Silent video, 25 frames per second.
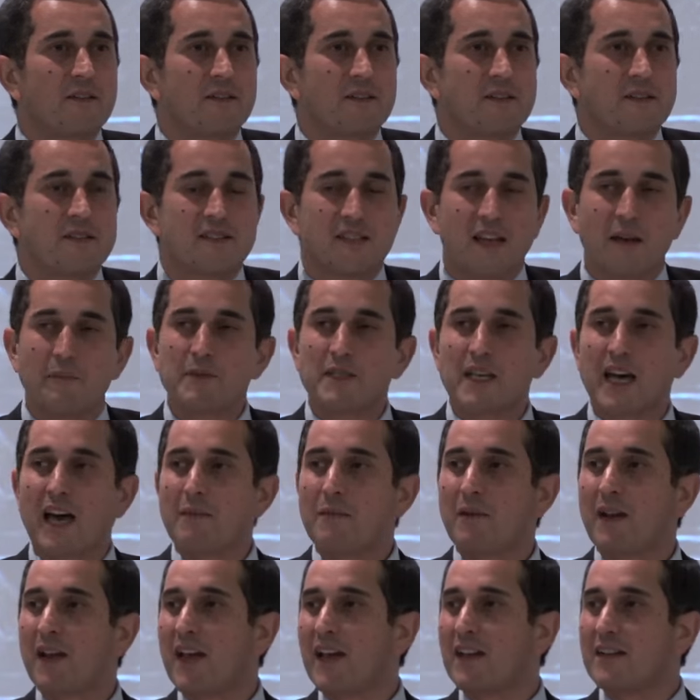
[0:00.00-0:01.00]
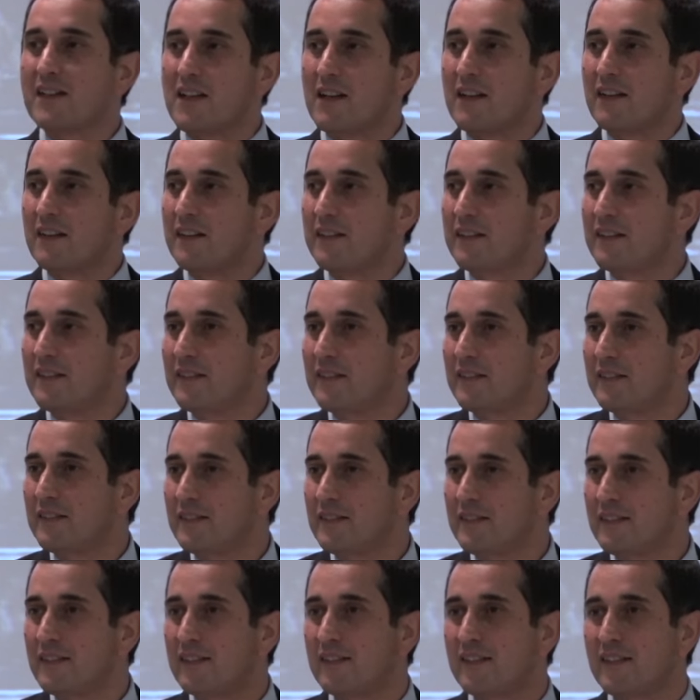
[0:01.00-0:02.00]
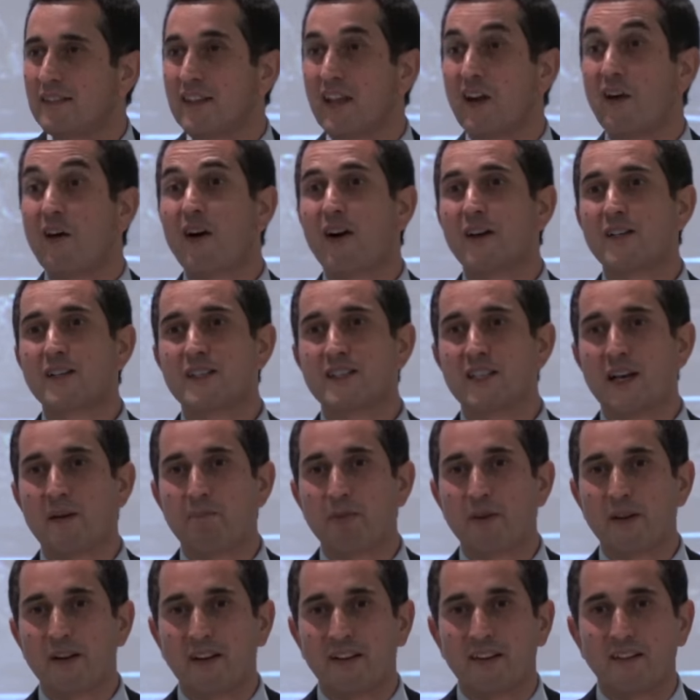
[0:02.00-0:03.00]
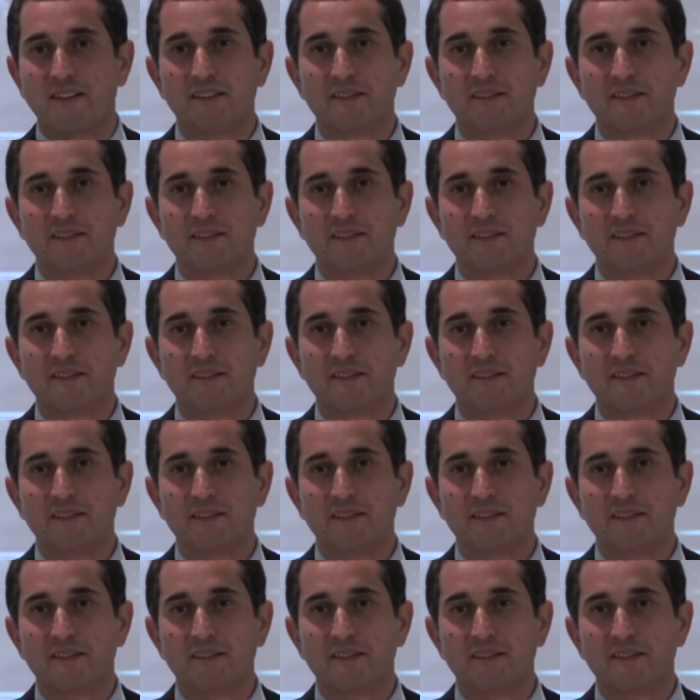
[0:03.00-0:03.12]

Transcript: Sometime later, the horse disappeared.